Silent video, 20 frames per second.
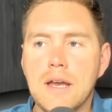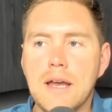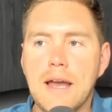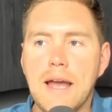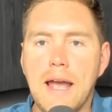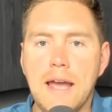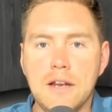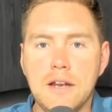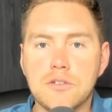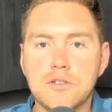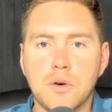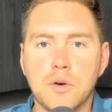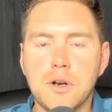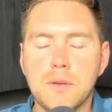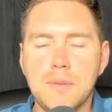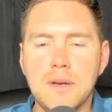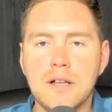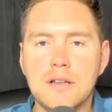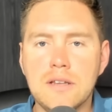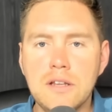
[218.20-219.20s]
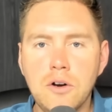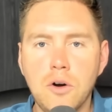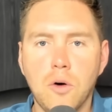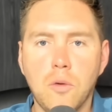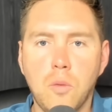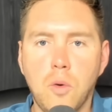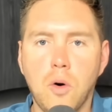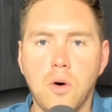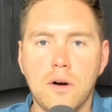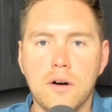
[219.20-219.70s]
And it's going to be a literal
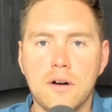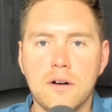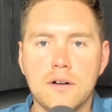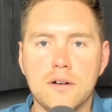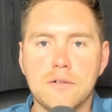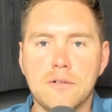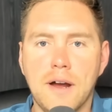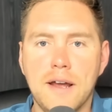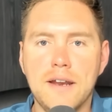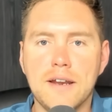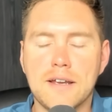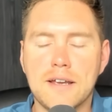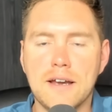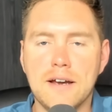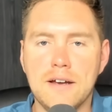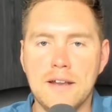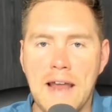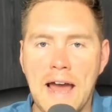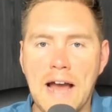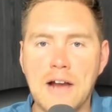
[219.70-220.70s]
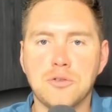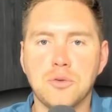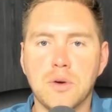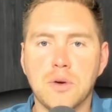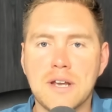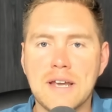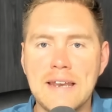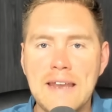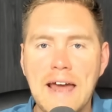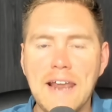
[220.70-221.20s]
war, right? An actual
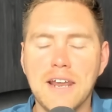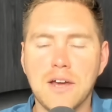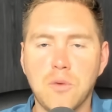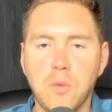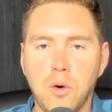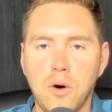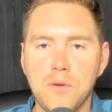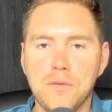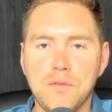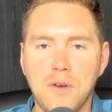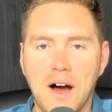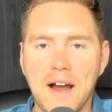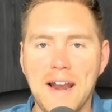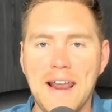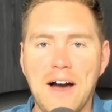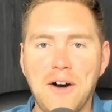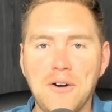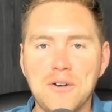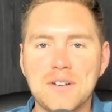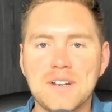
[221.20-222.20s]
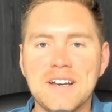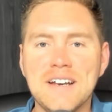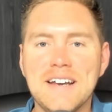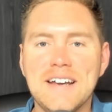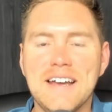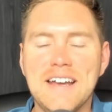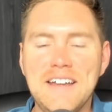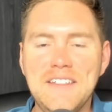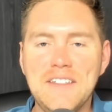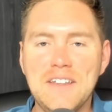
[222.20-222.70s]
kinetic war fought out
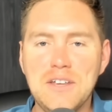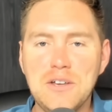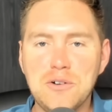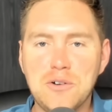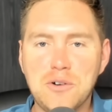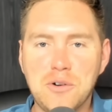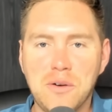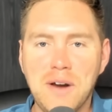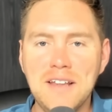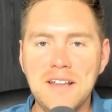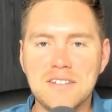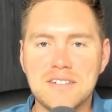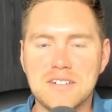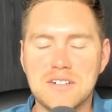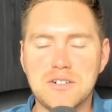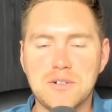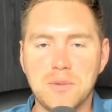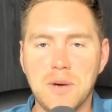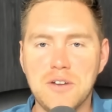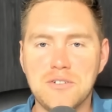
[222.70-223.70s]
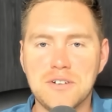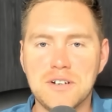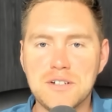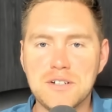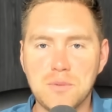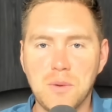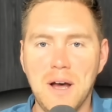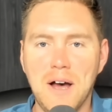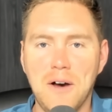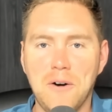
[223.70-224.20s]
in the Ukraine situation as
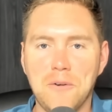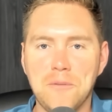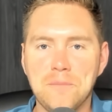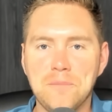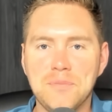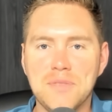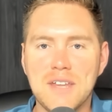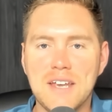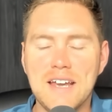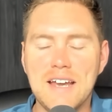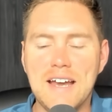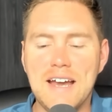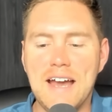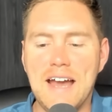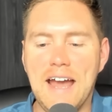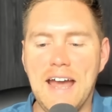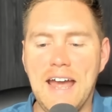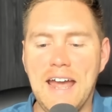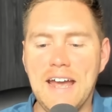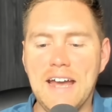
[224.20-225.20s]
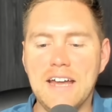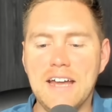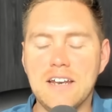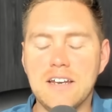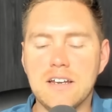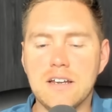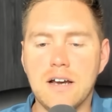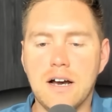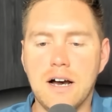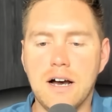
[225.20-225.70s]
well. And
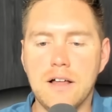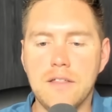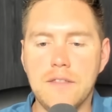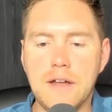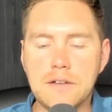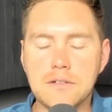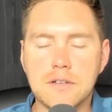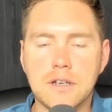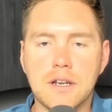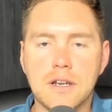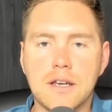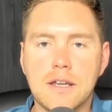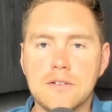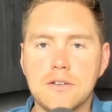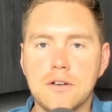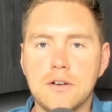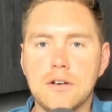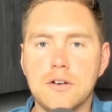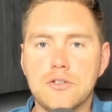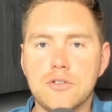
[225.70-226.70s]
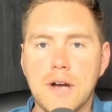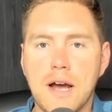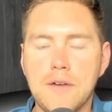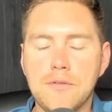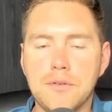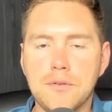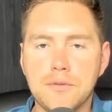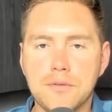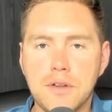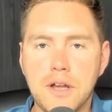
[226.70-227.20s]
that's going to continue to drive
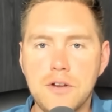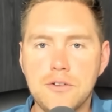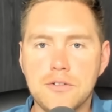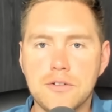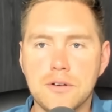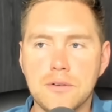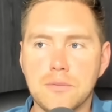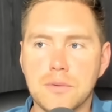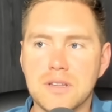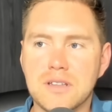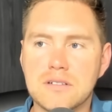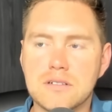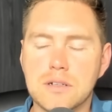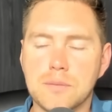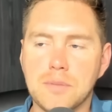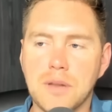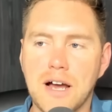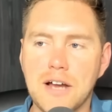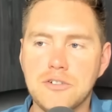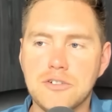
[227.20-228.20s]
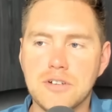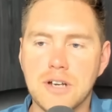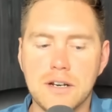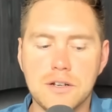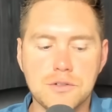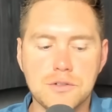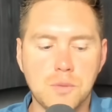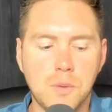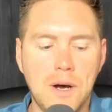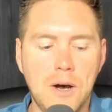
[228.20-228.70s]
inflation with the supply chain
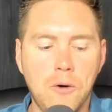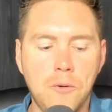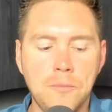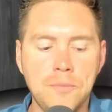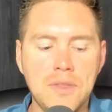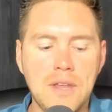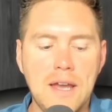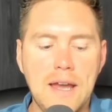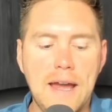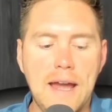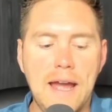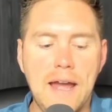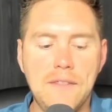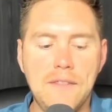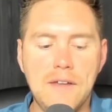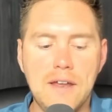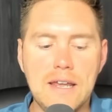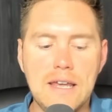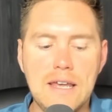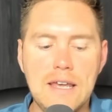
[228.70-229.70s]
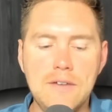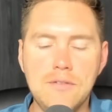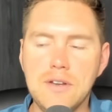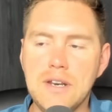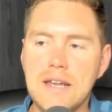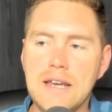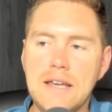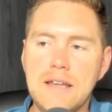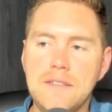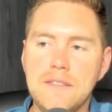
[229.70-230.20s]
as well. And then even
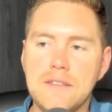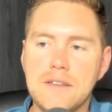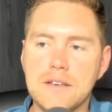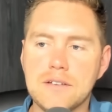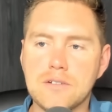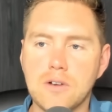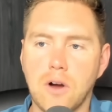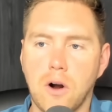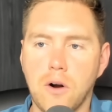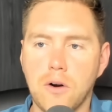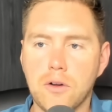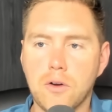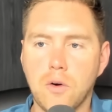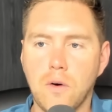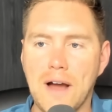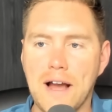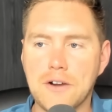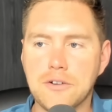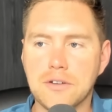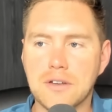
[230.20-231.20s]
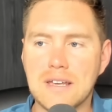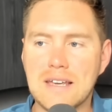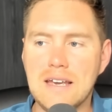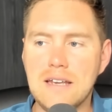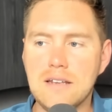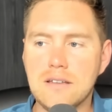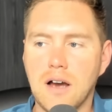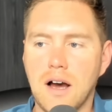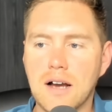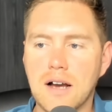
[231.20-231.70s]
in this article, actually, he
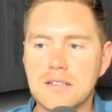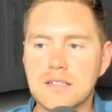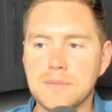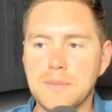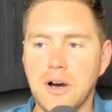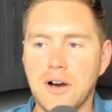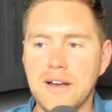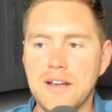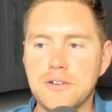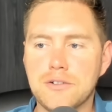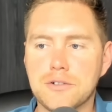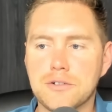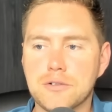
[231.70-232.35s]
talks about interest